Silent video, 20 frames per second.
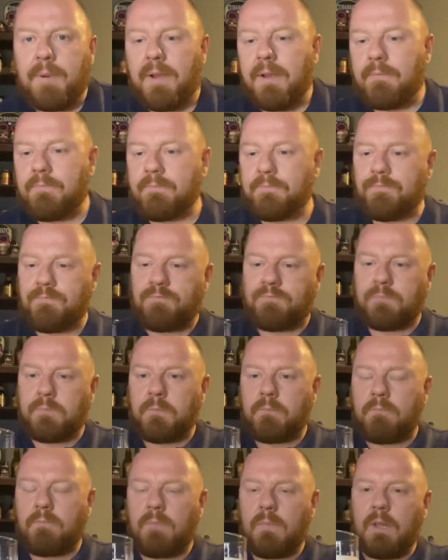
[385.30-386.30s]
it,
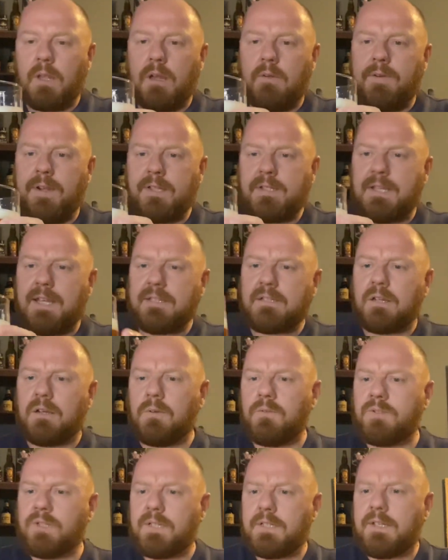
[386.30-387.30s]
I think Tesco
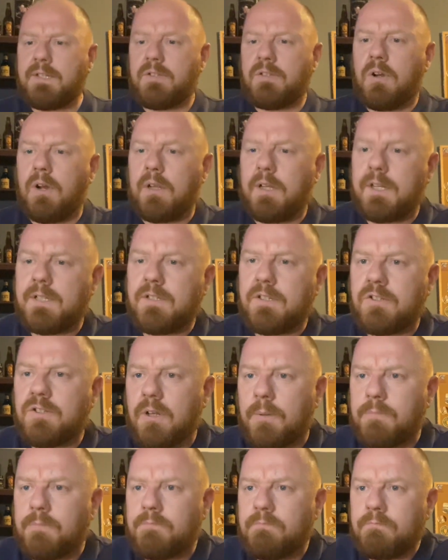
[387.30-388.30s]
obviously decided to
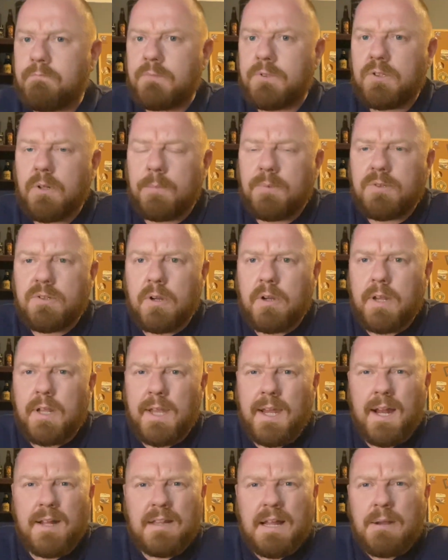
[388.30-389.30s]
stop stocking
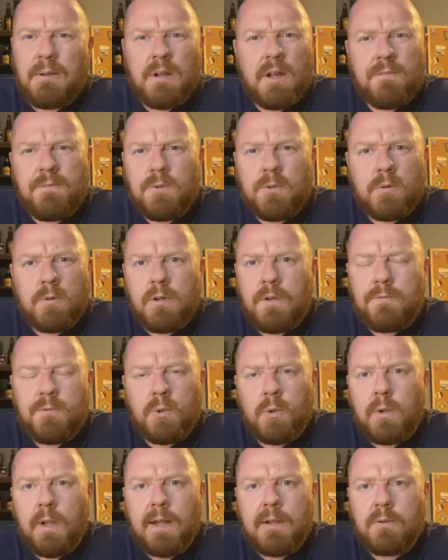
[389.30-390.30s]
it. I don't know if your
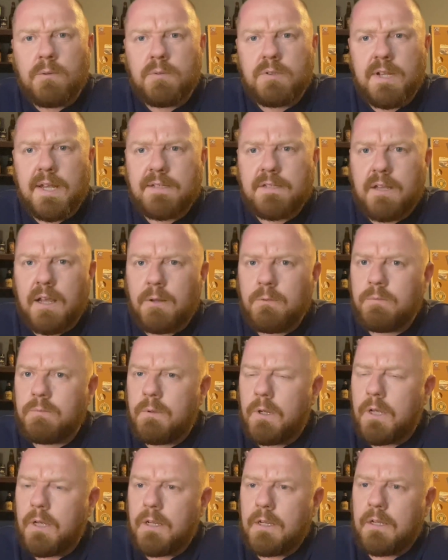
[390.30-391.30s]
local Tesco
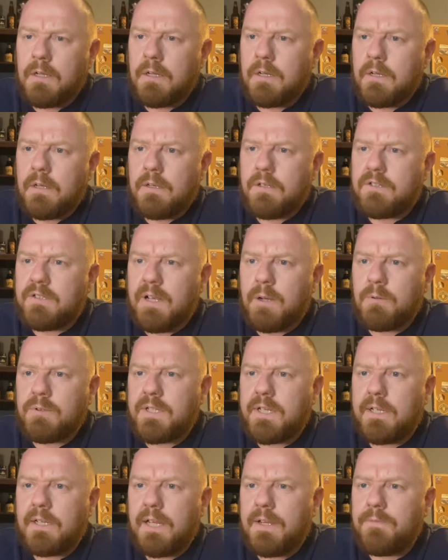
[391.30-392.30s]
sells
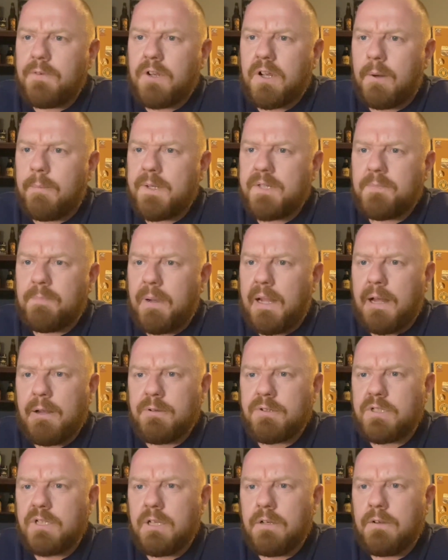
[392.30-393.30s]
it. Leave your comments
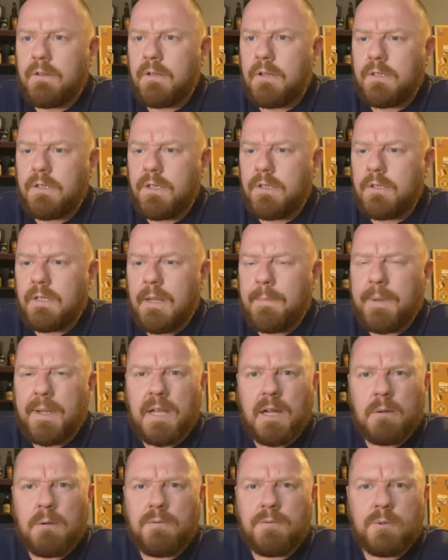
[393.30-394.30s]
below. See, you let me
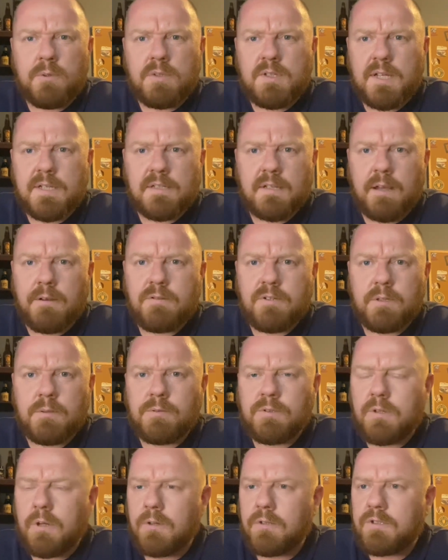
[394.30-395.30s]
know if your Tesco still
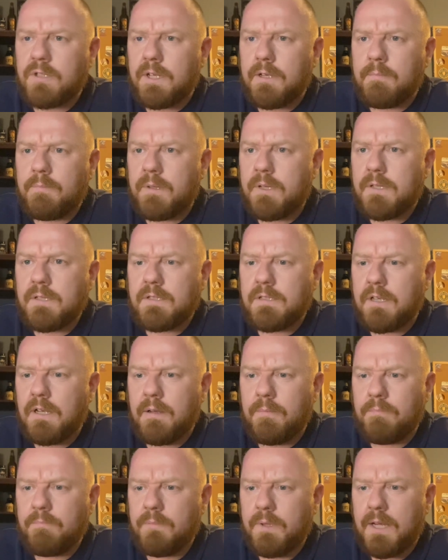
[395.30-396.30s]
stocks it. But
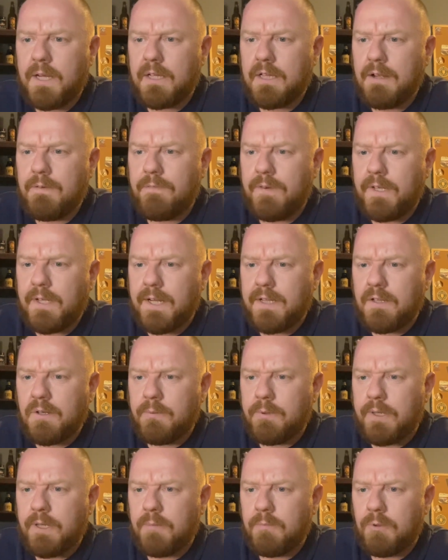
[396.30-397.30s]
yeah, I don't think they
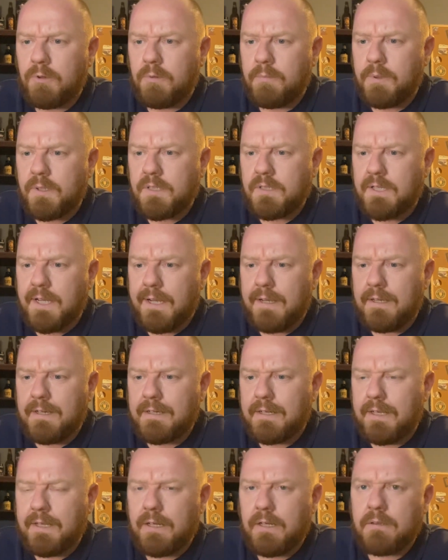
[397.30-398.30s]
do anymore. But so
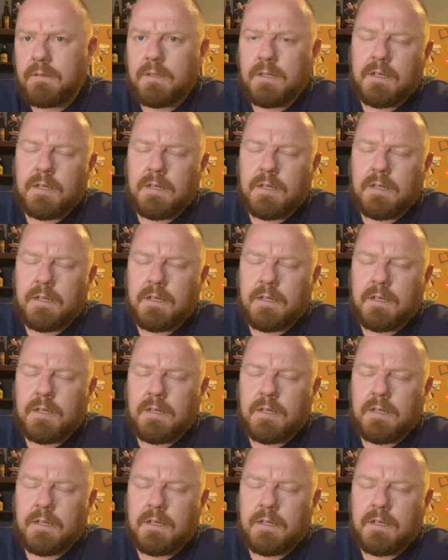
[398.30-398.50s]
luckily I